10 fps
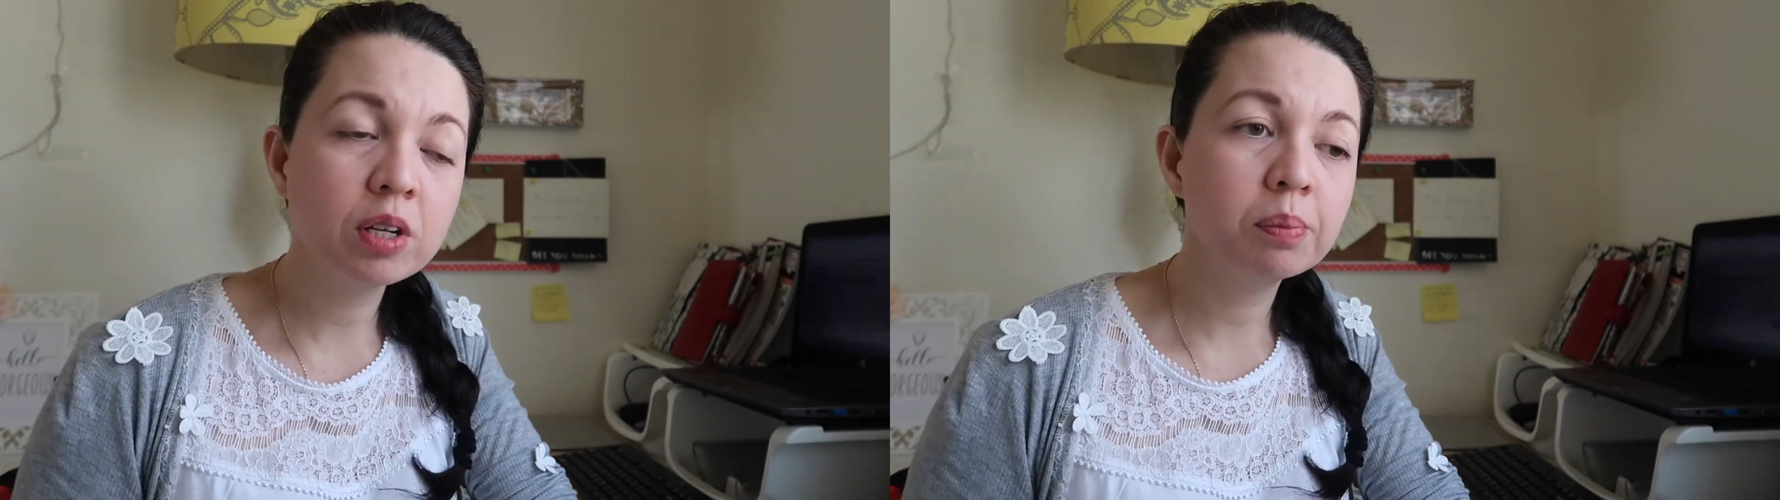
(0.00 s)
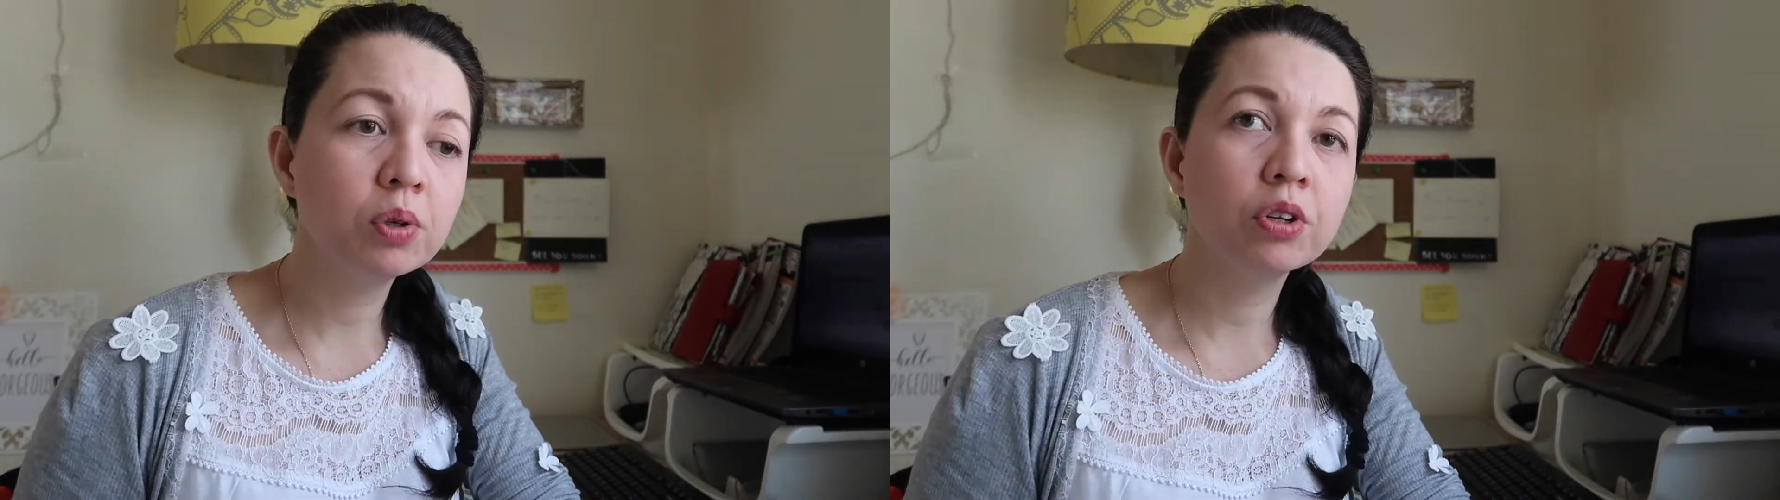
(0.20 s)

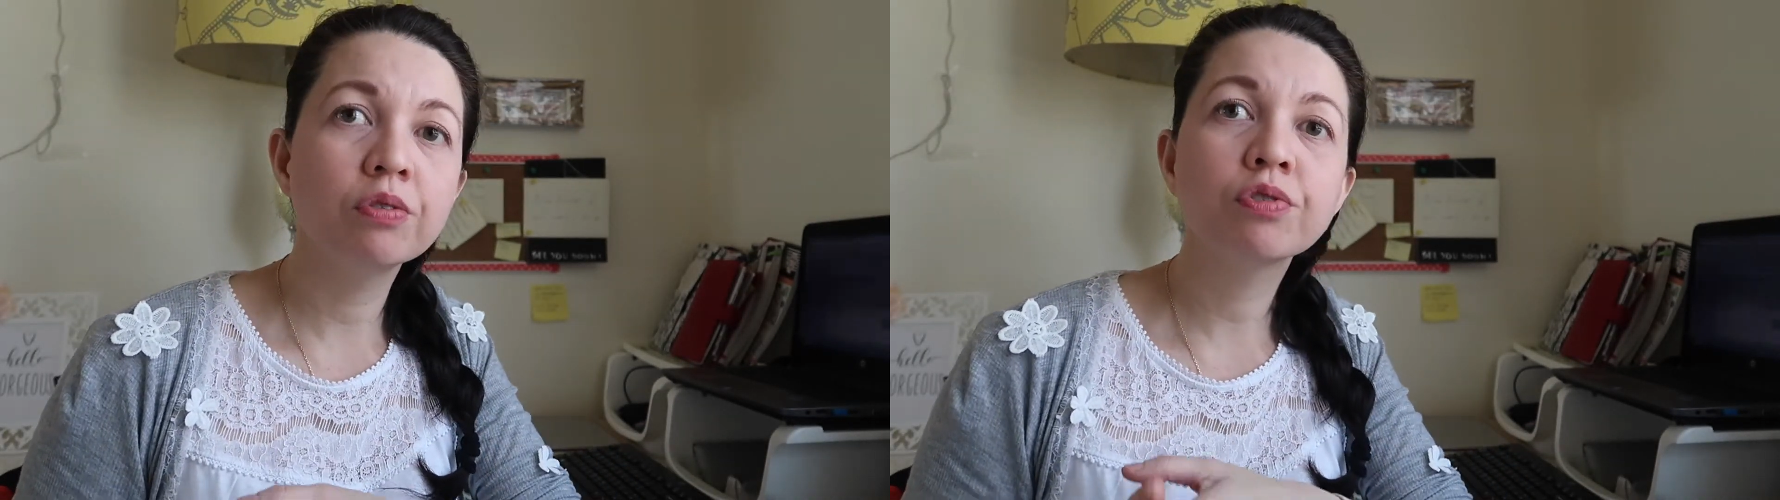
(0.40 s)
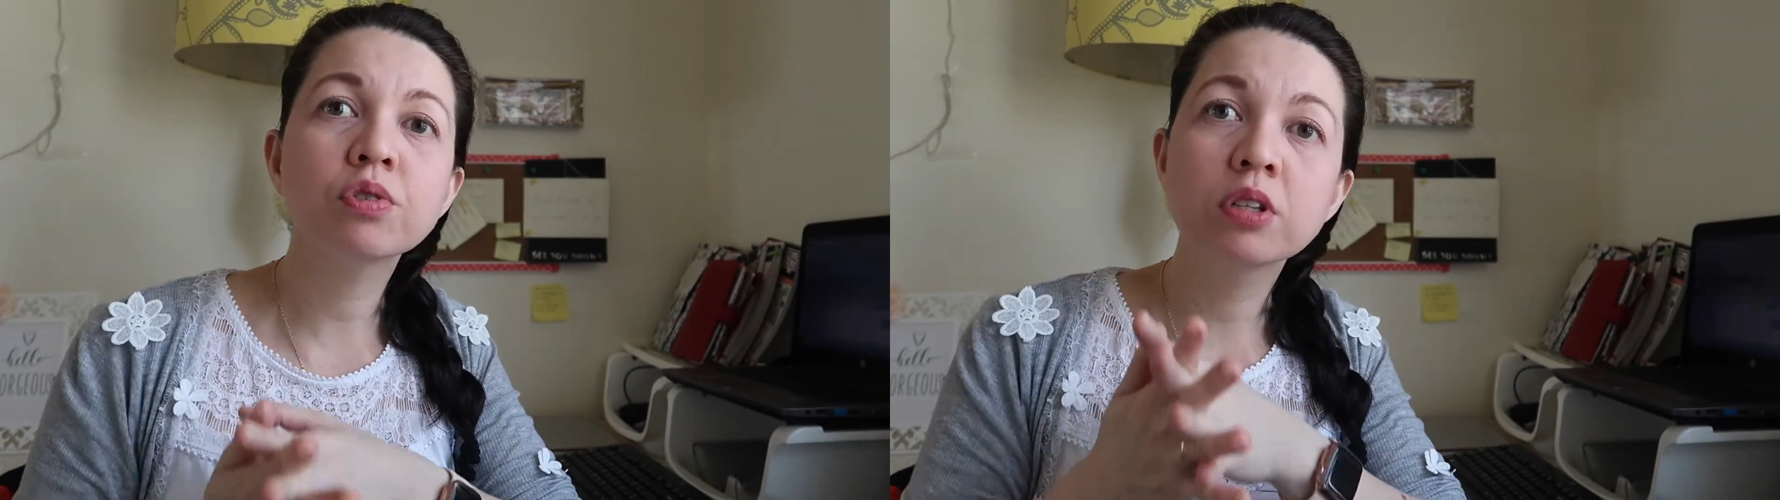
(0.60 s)
uploaded
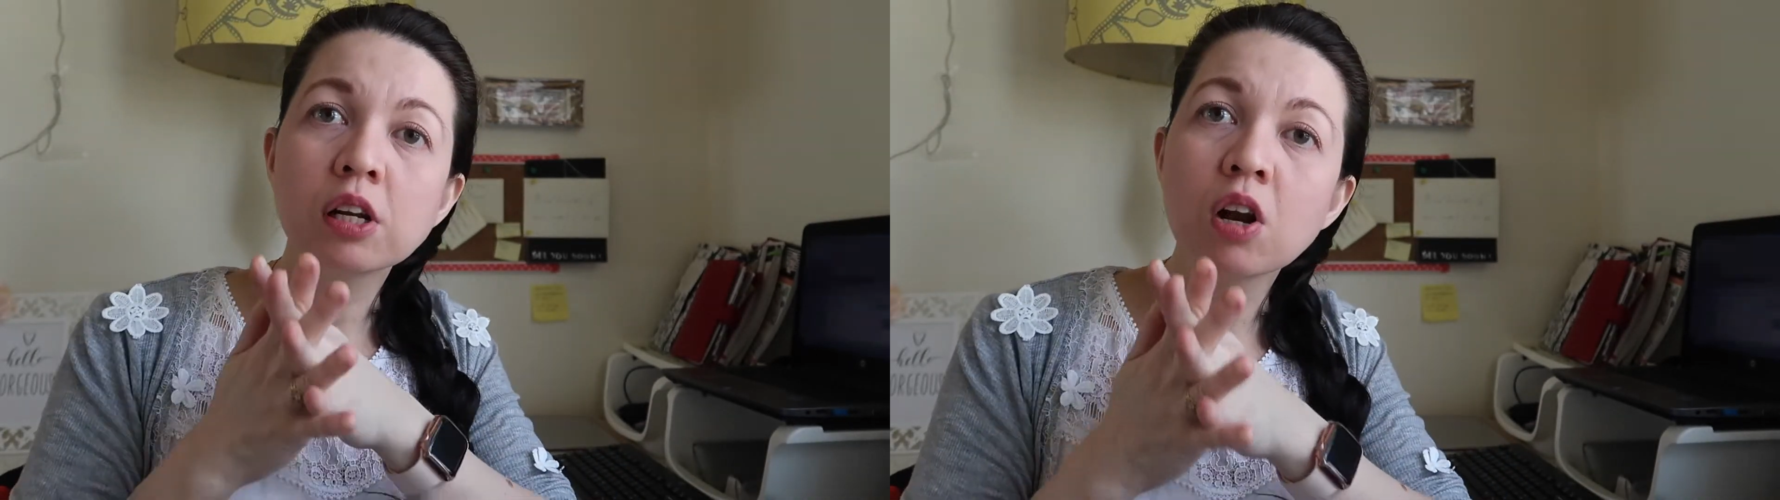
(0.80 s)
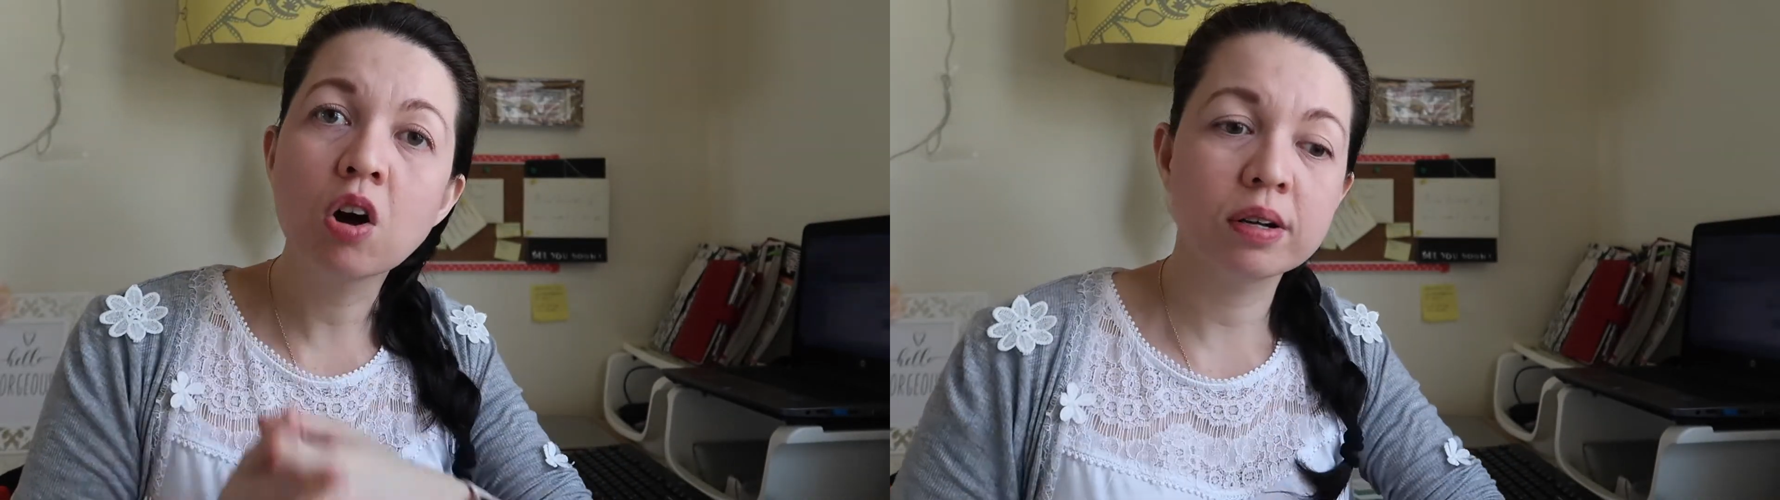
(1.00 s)
for the
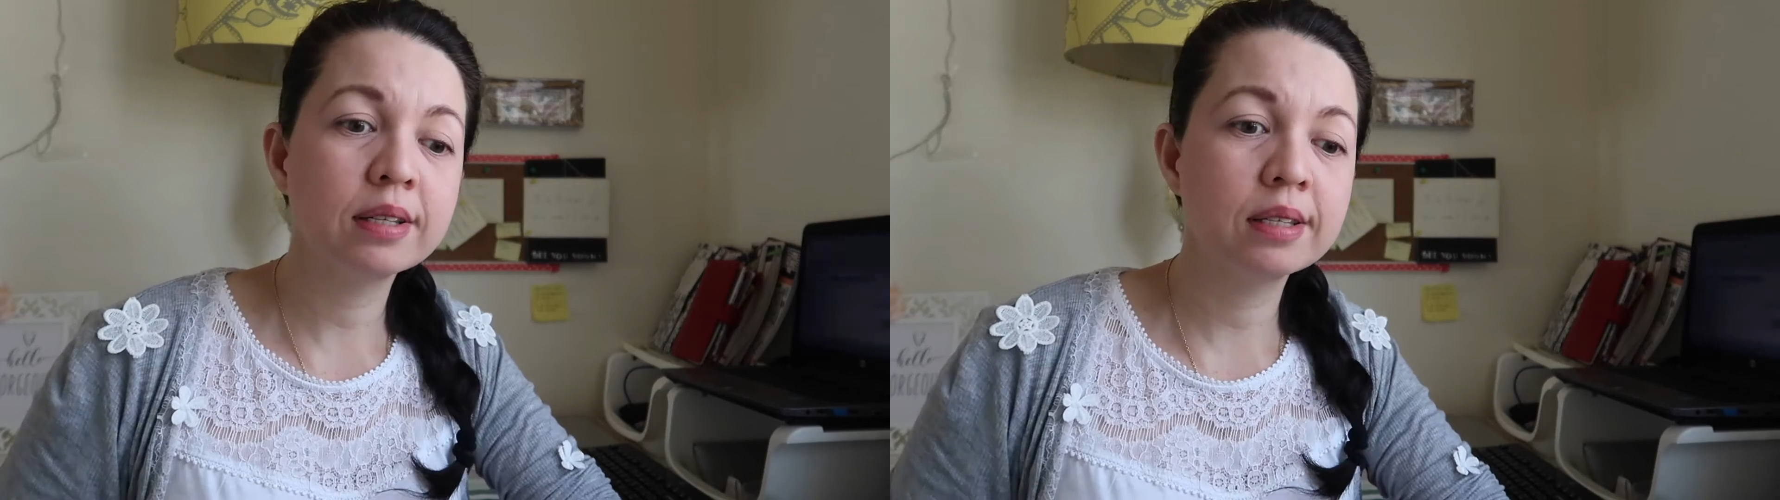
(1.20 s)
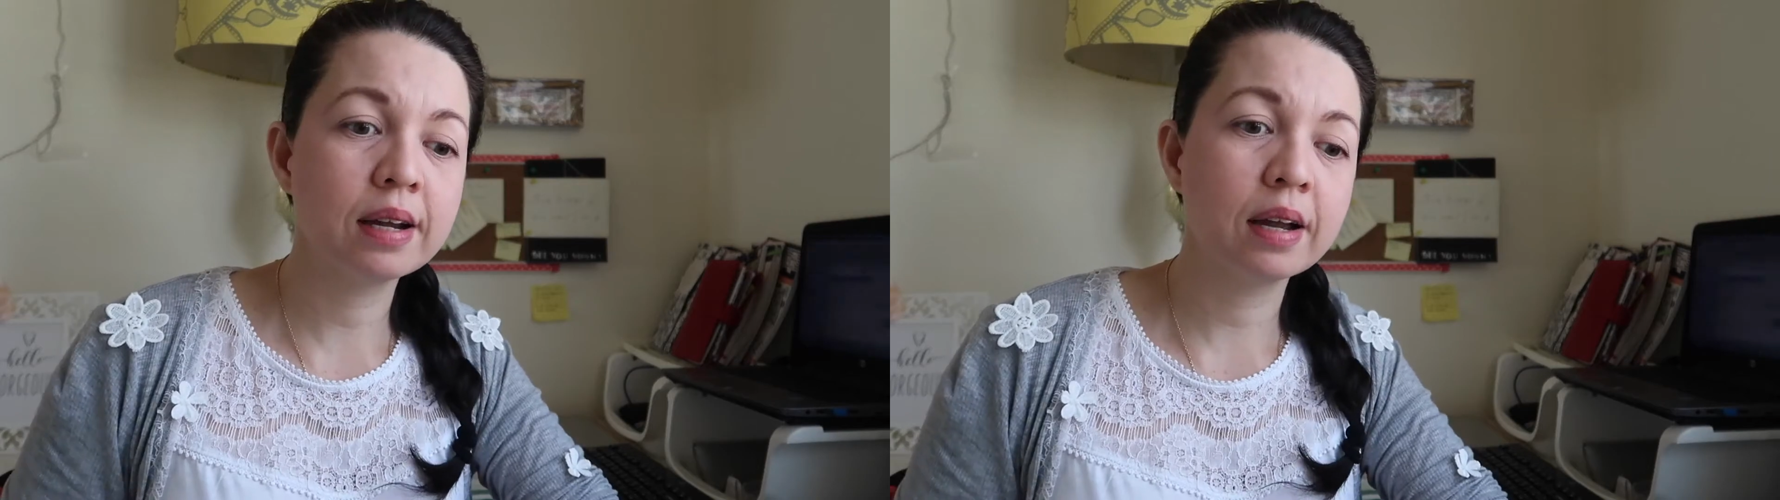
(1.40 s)

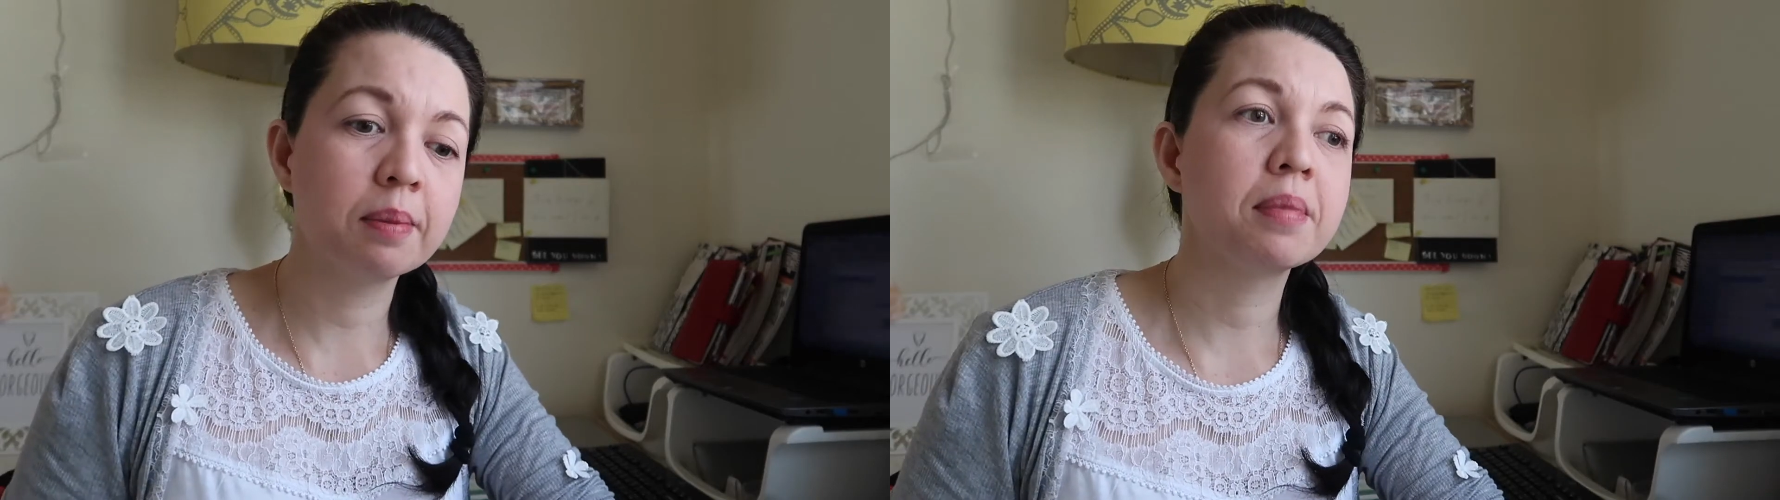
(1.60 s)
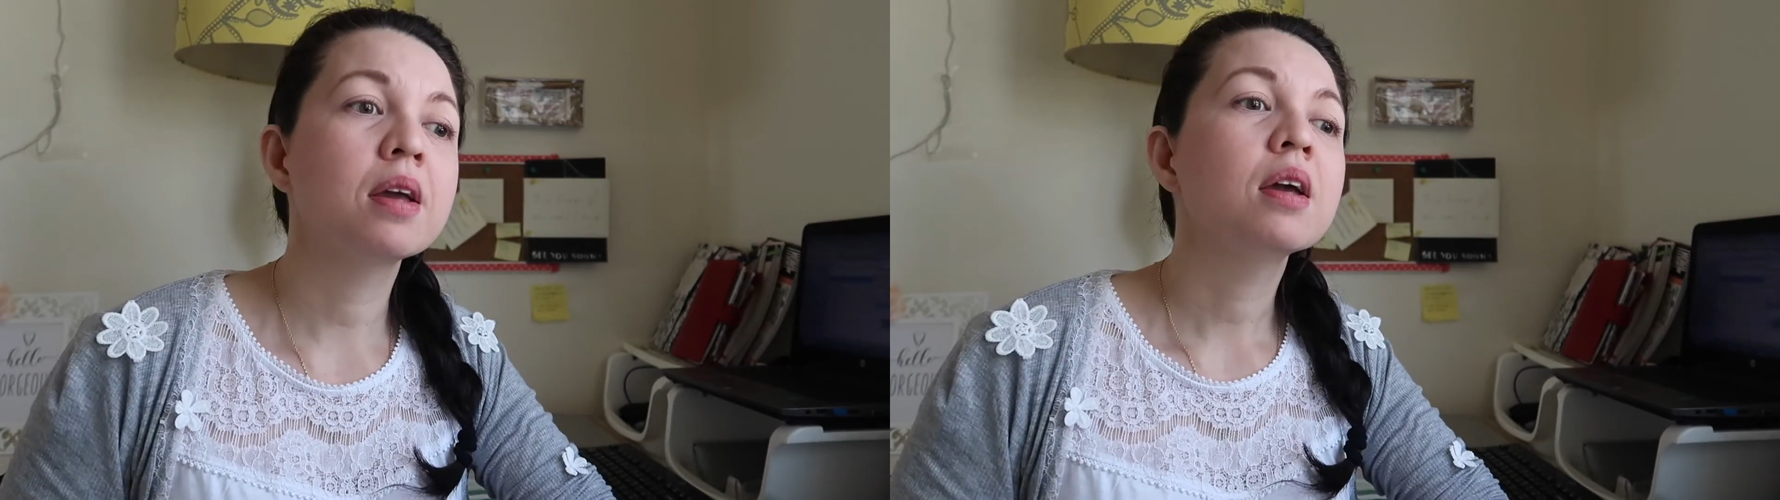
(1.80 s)
longest time.